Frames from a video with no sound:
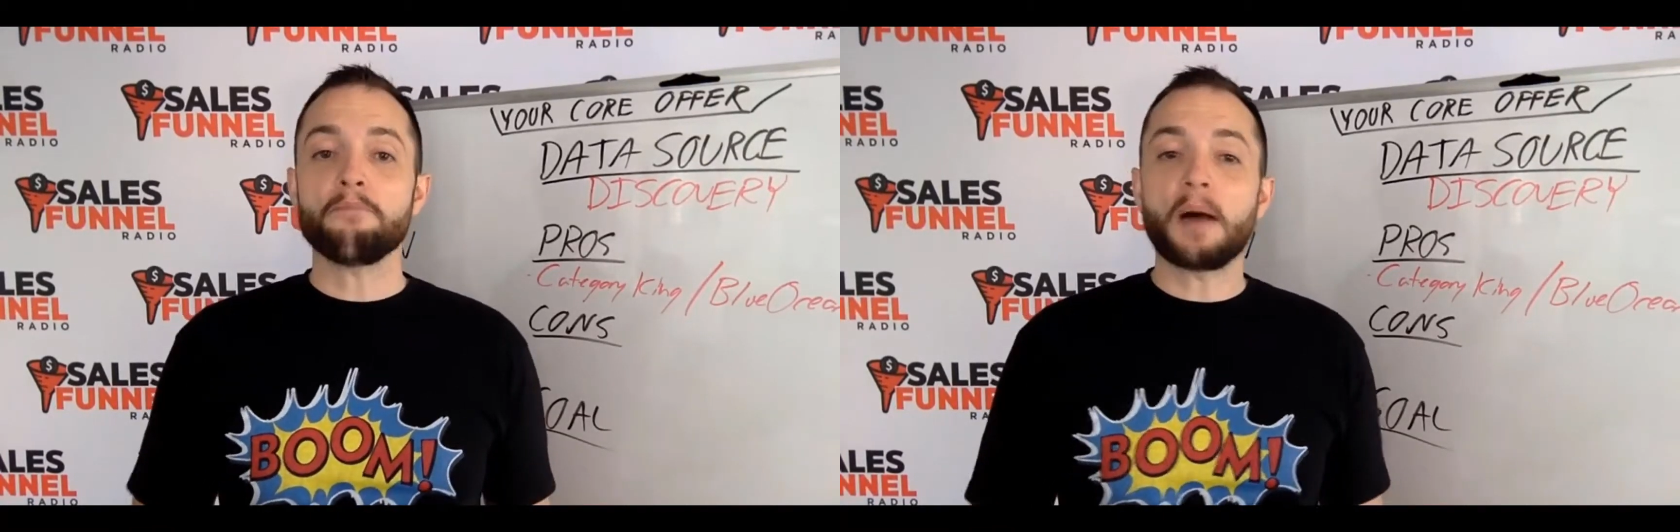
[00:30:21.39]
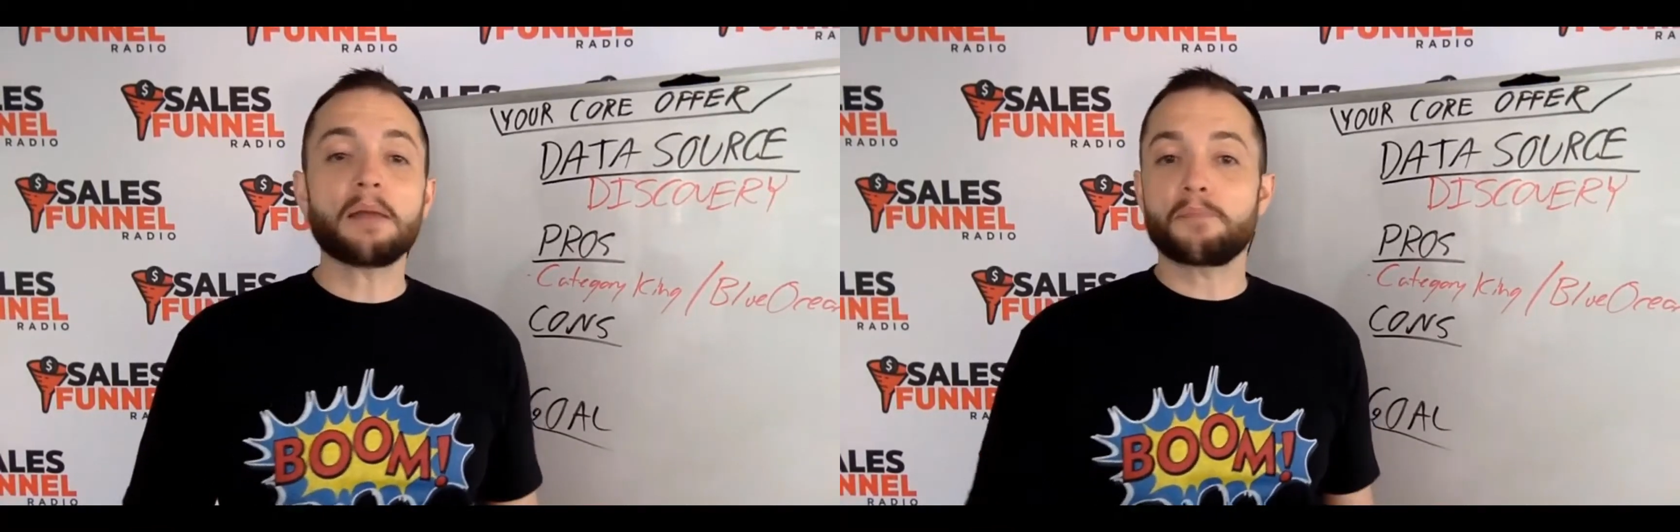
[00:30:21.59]

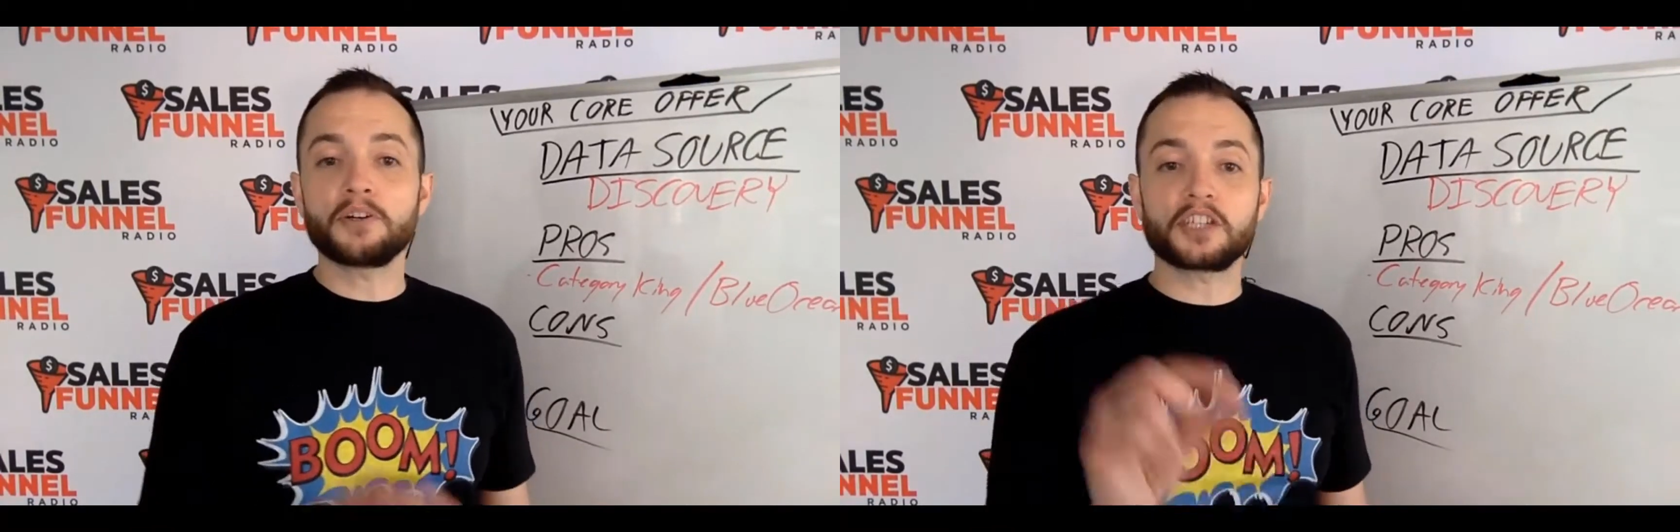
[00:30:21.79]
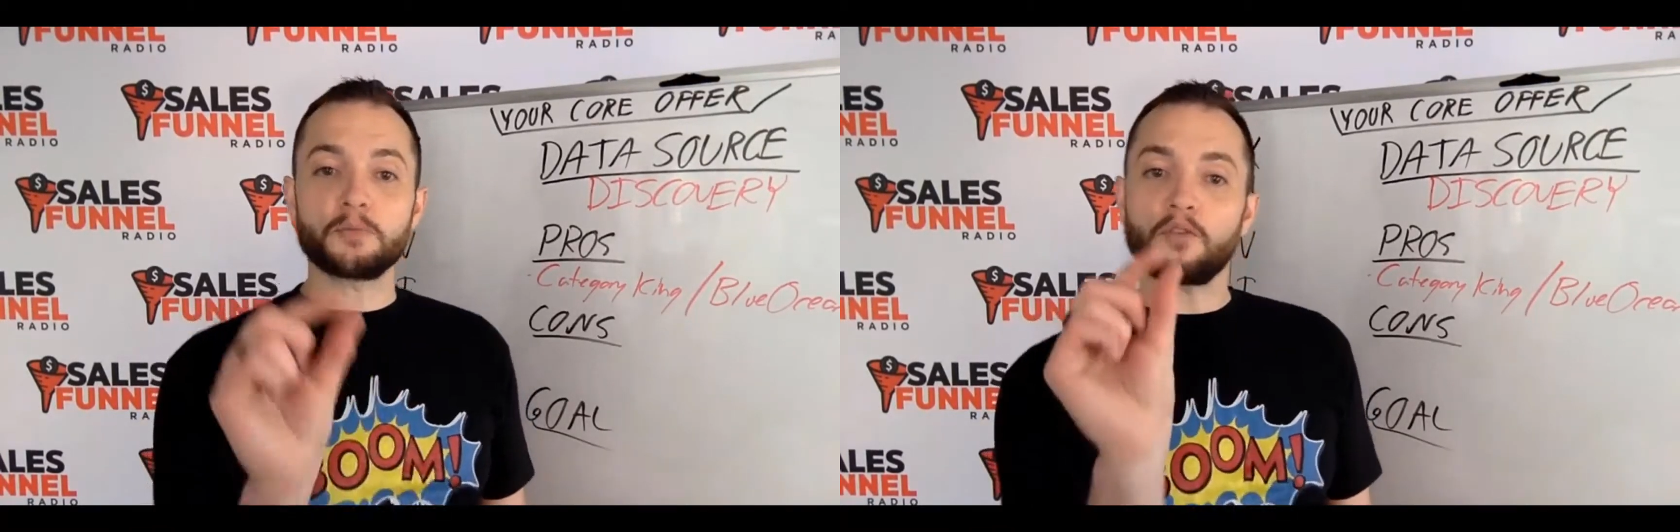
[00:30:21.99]
It might
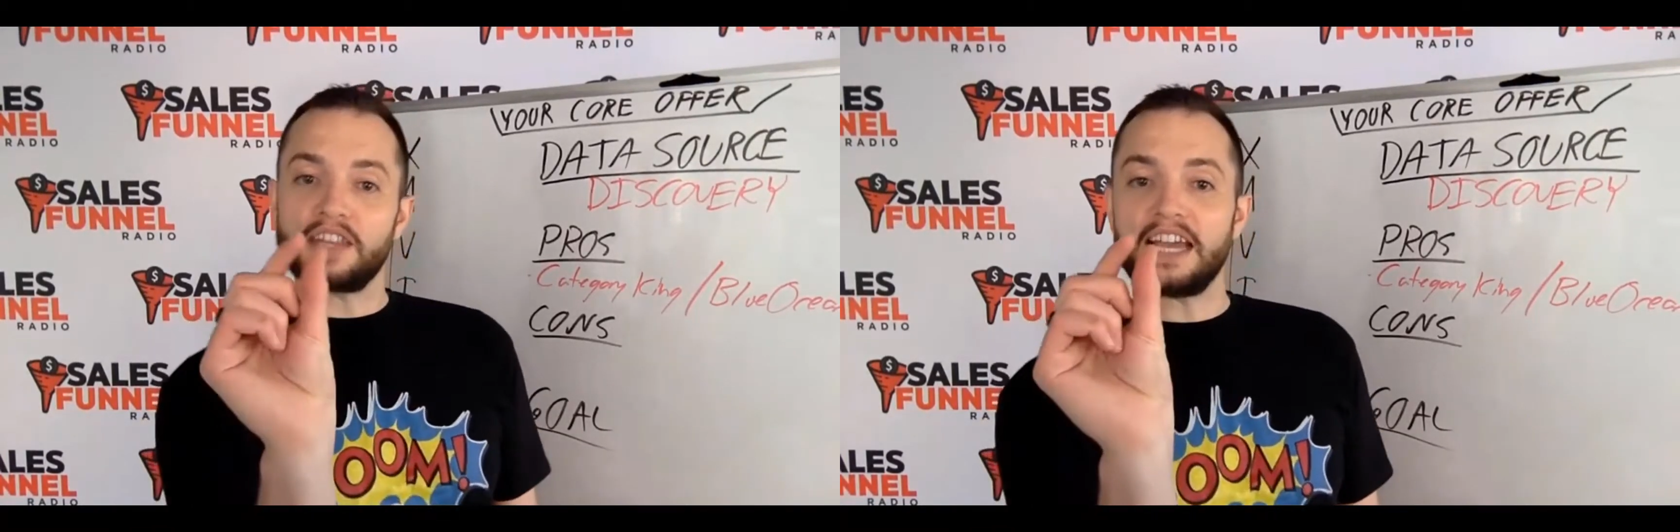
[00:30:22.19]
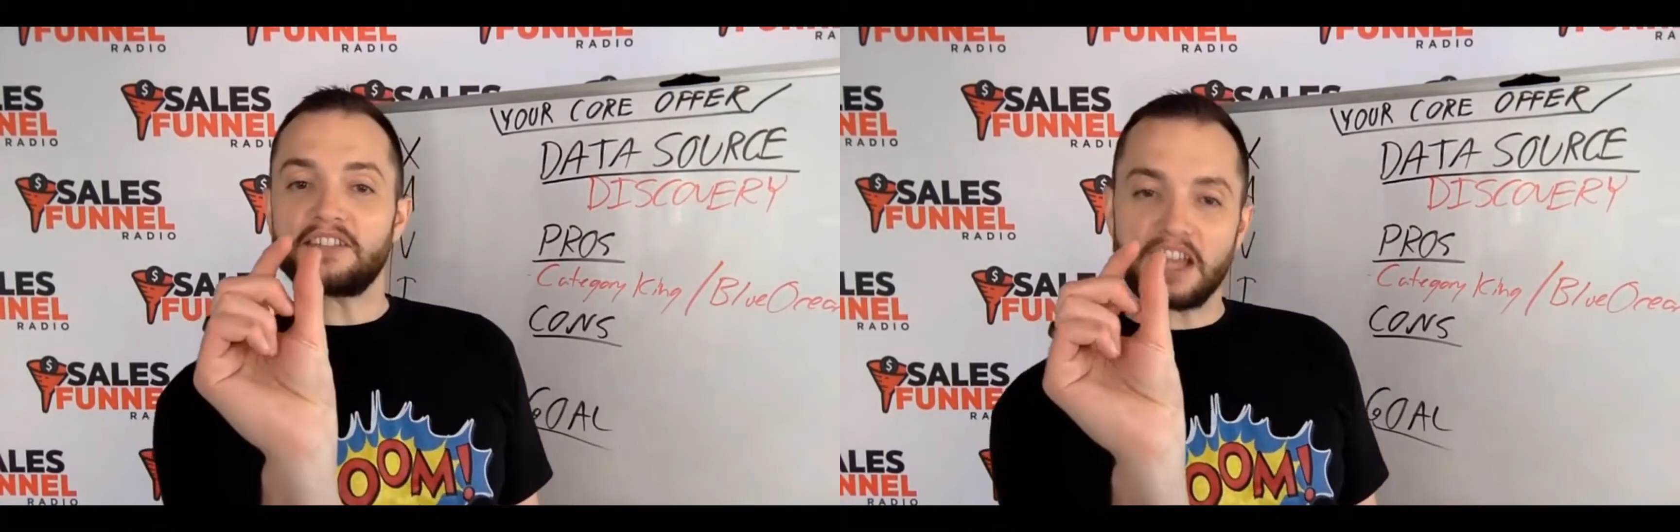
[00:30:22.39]
push them
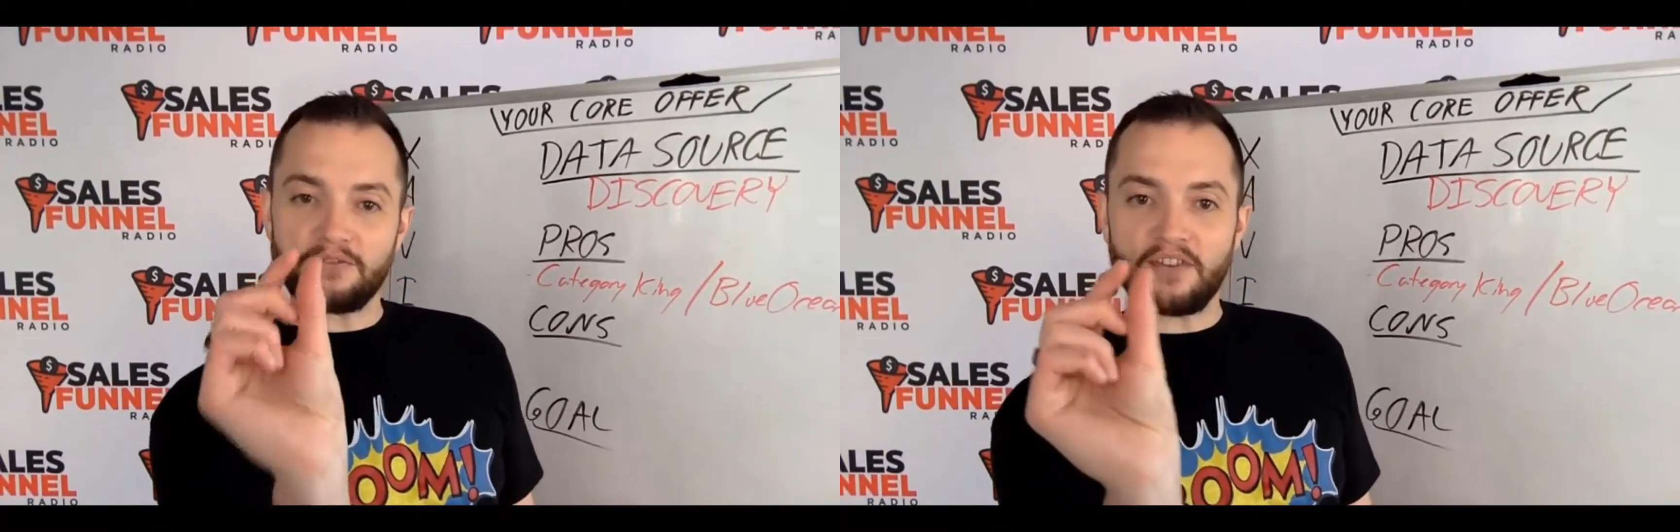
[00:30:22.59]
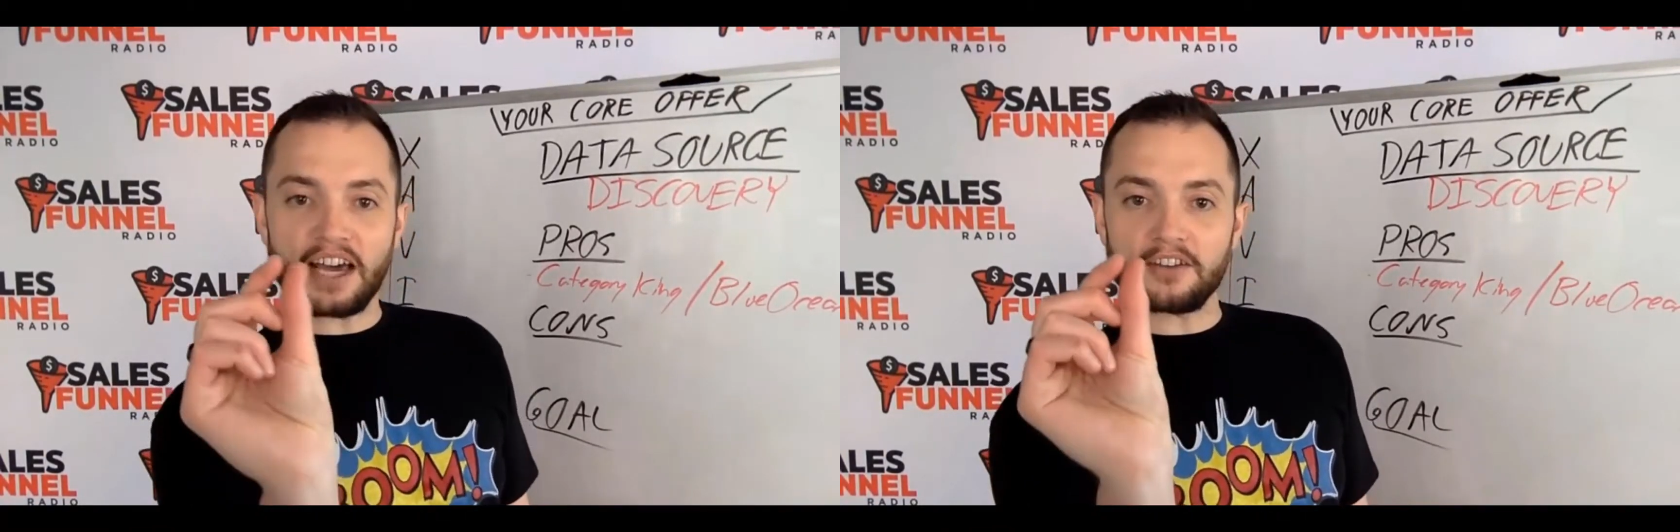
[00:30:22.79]
over the edge
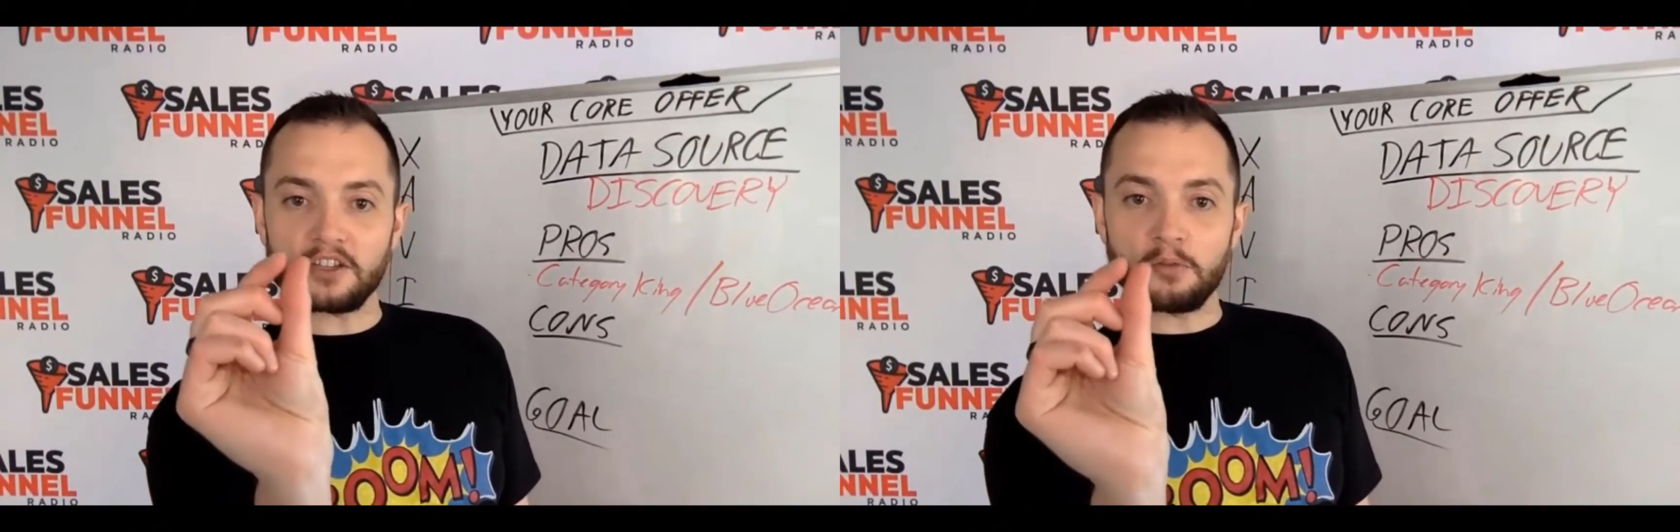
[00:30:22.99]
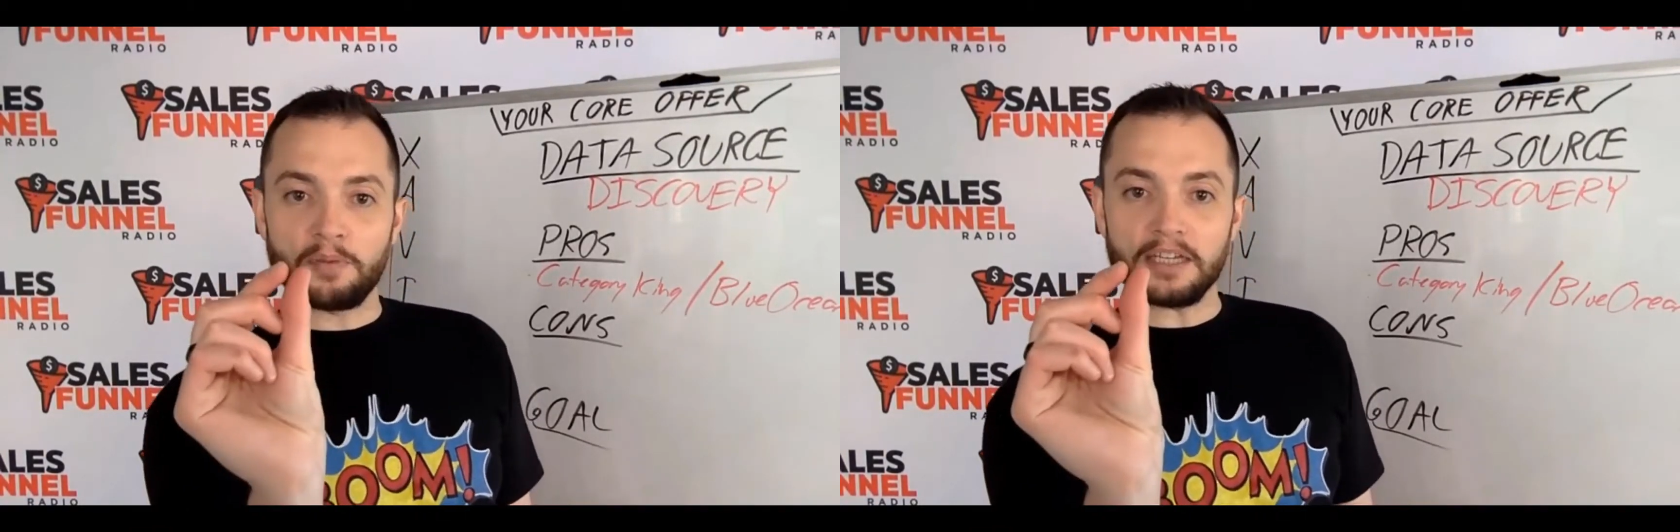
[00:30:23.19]
that
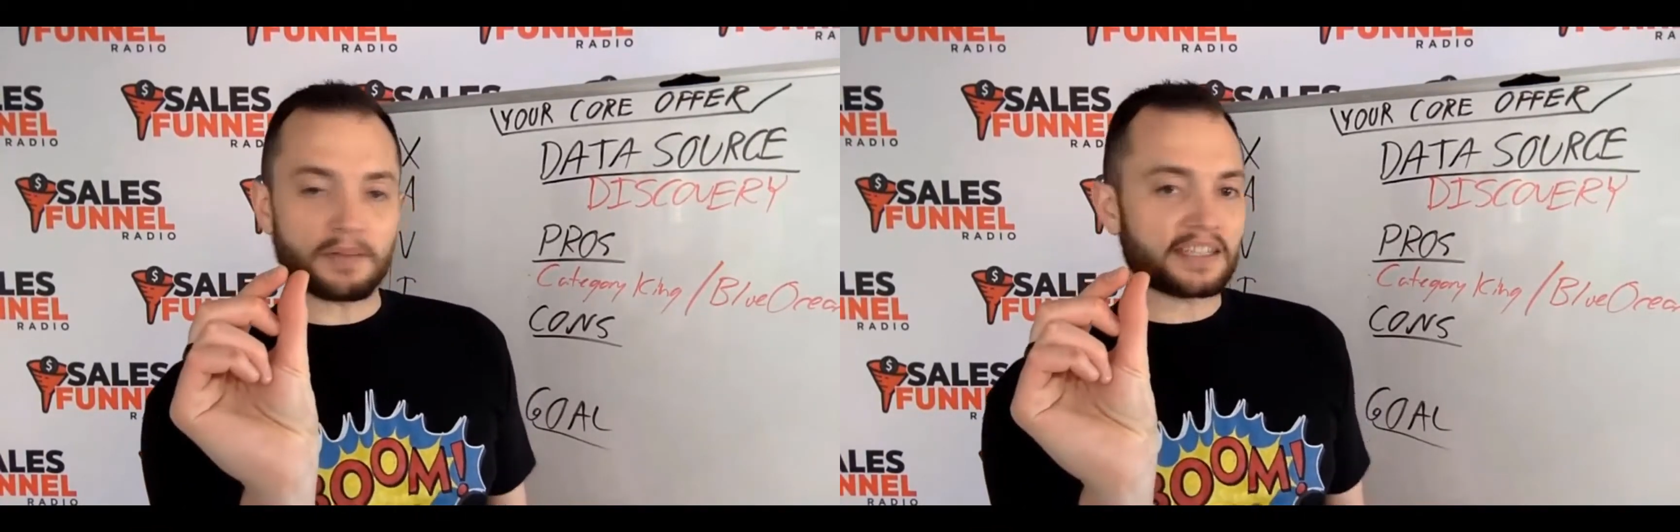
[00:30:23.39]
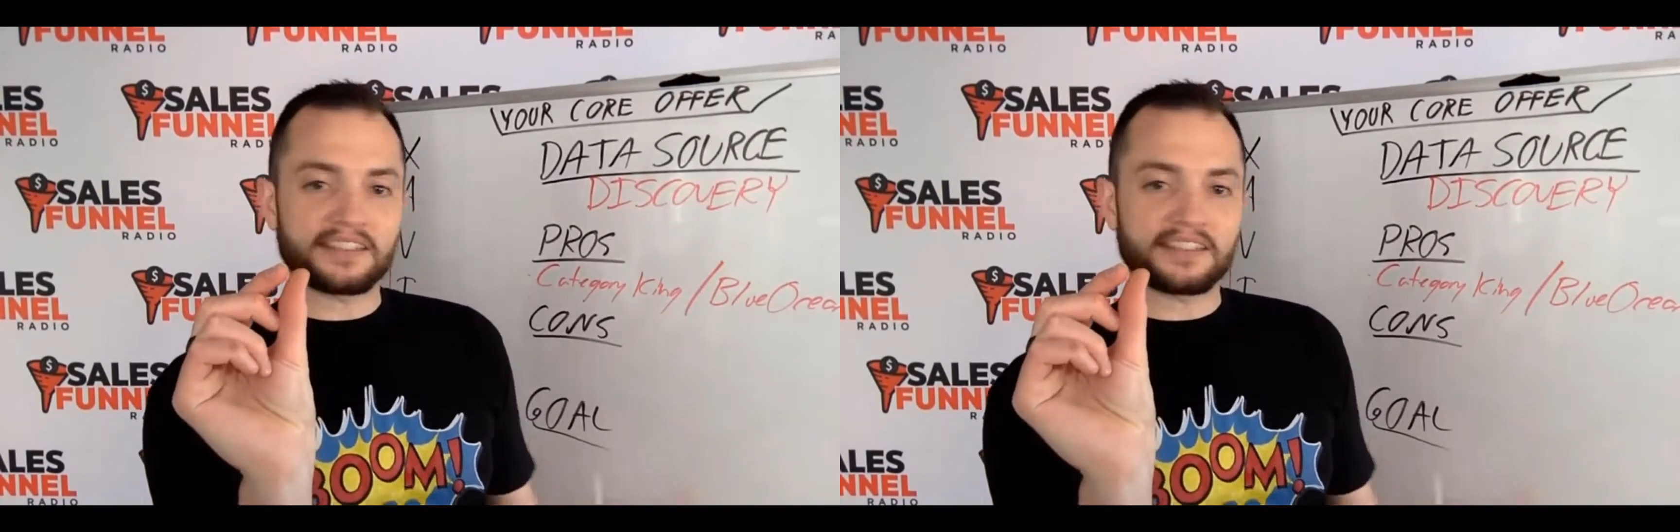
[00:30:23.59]
final little bit,